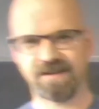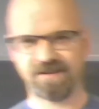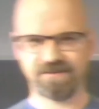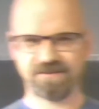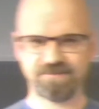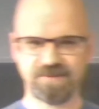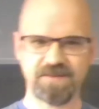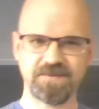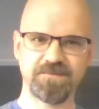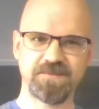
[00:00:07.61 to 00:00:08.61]
I know there's
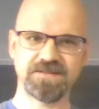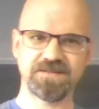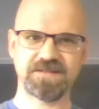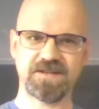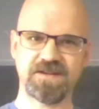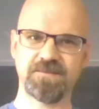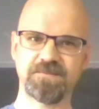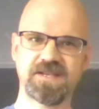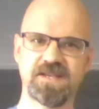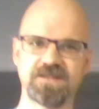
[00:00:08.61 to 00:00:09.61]
probably been
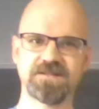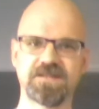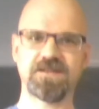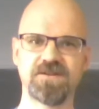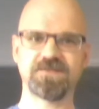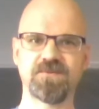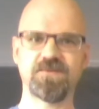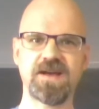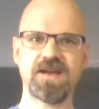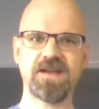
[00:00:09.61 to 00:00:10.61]
some kinks along the
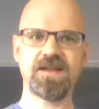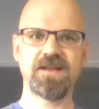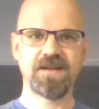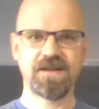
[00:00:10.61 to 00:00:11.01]
way,